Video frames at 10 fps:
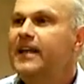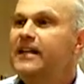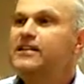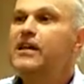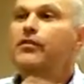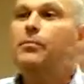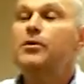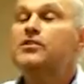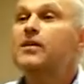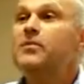let's see if he put
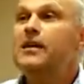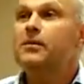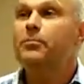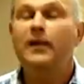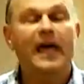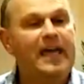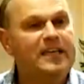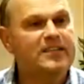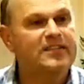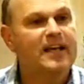something in
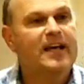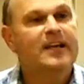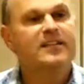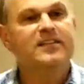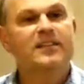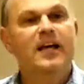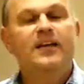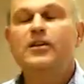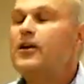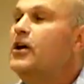place to,
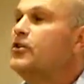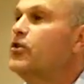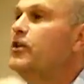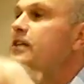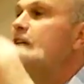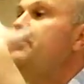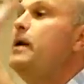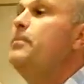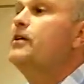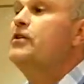to, so that these
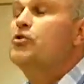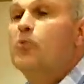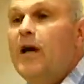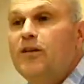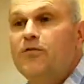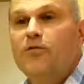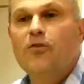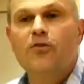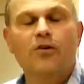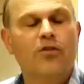people can transfer
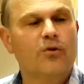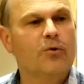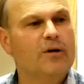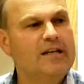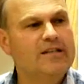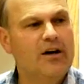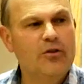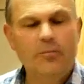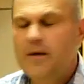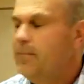their authority to other
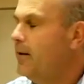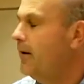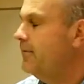people.